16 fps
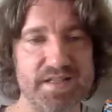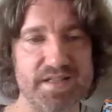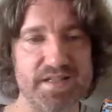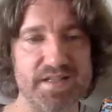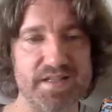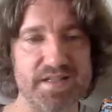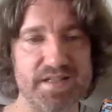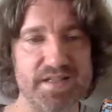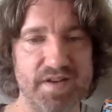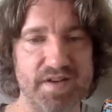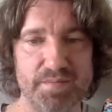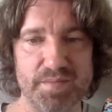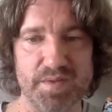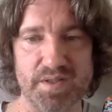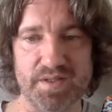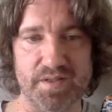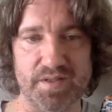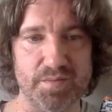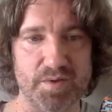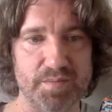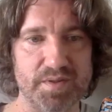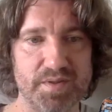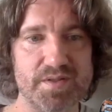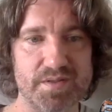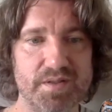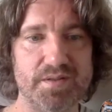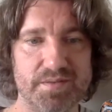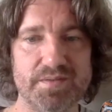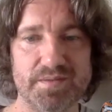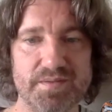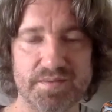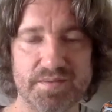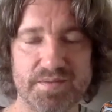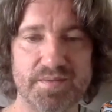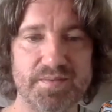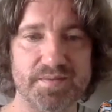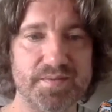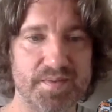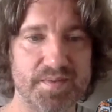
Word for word: development at the moment, so. But